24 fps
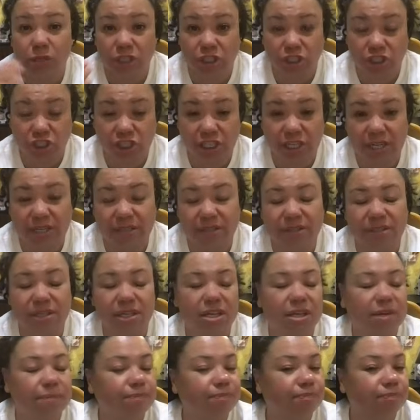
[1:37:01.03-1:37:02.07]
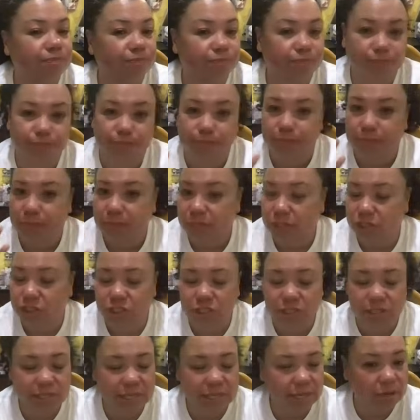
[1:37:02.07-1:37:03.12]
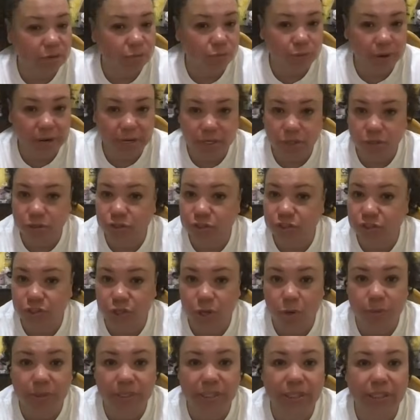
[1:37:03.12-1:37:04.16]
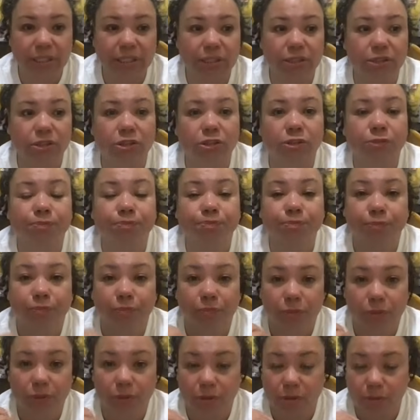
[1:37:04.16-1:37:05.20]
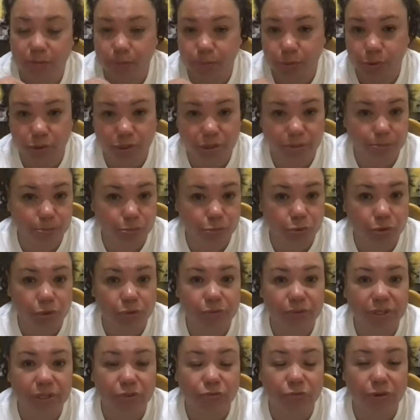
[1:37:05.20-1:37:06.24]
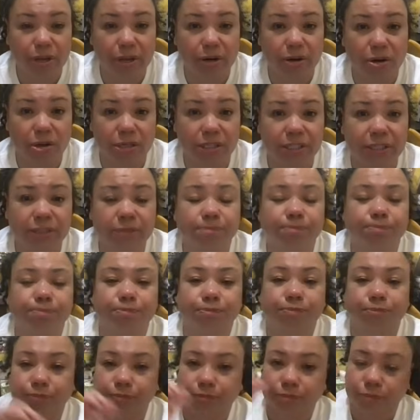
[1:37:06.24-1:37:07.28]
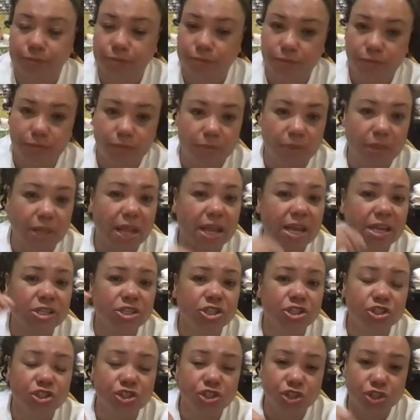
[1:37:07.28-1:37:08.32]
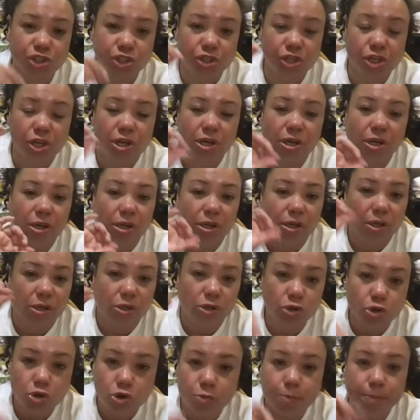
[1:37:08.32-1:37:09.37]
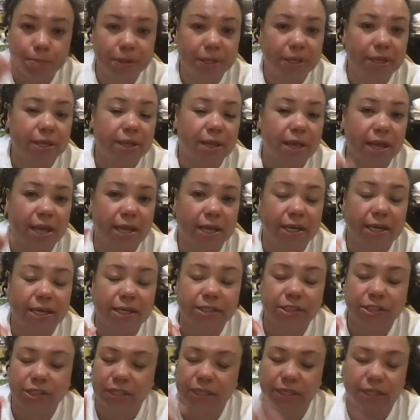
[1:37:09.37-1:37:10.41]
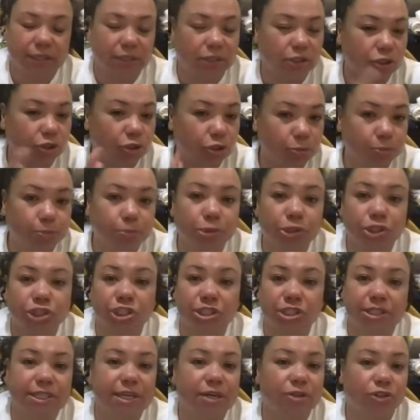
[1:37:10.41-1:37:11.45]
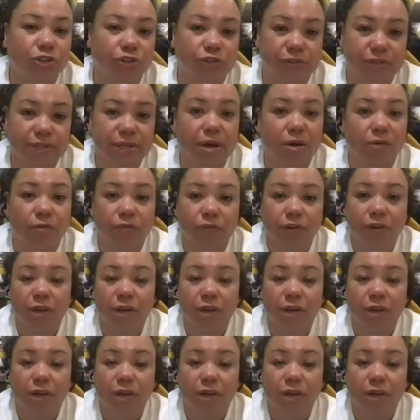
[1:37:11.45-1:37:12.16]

chance it, just take a regular sewing needle, put embroidery thread on it, and just loop it, and you push it down yourself,